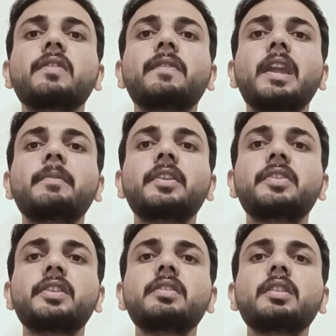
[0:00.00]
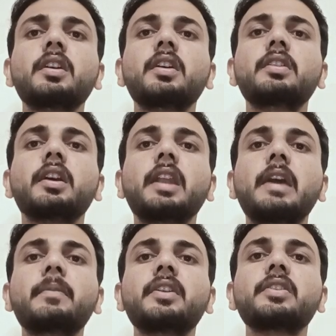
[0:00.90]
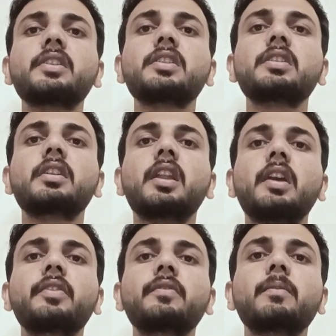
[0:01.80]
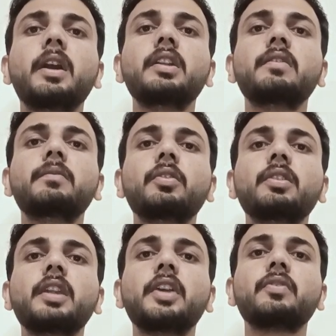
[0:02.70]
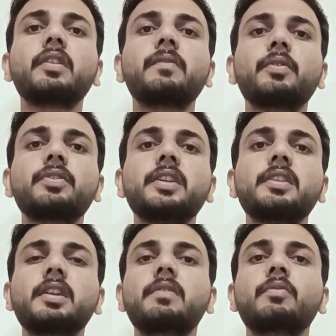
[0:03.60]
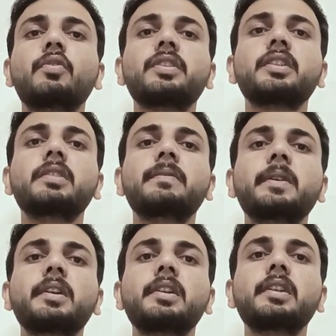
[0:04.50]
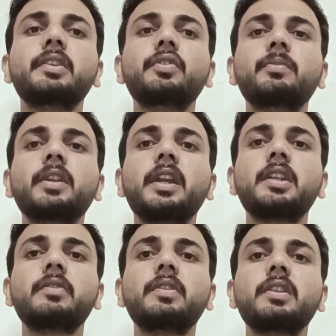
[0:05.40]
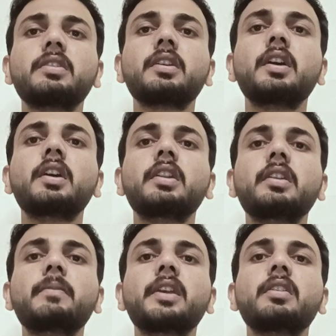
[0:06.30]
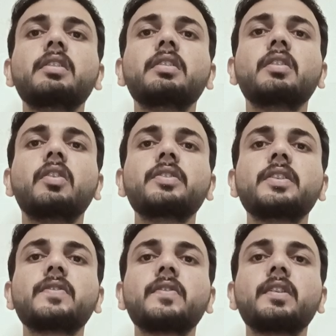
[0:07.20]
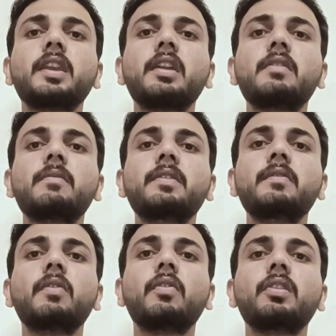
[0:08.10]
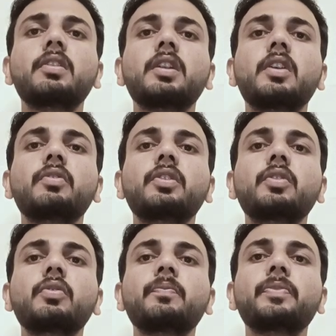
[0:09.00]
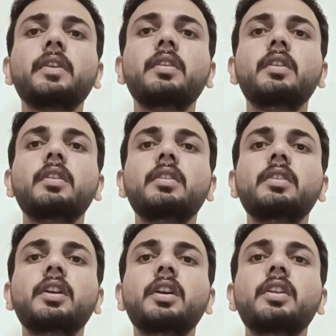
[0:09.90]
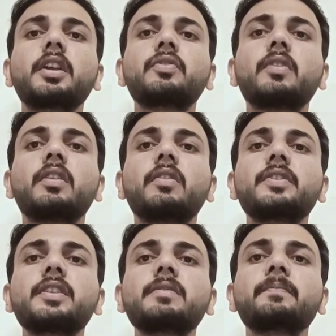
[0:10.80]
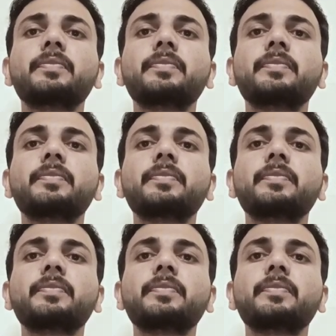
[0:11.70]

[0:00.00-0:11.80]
climate change. The climate change is driven by the both natural process and more significantly human activities. The main causes can be broken down into the natural causes,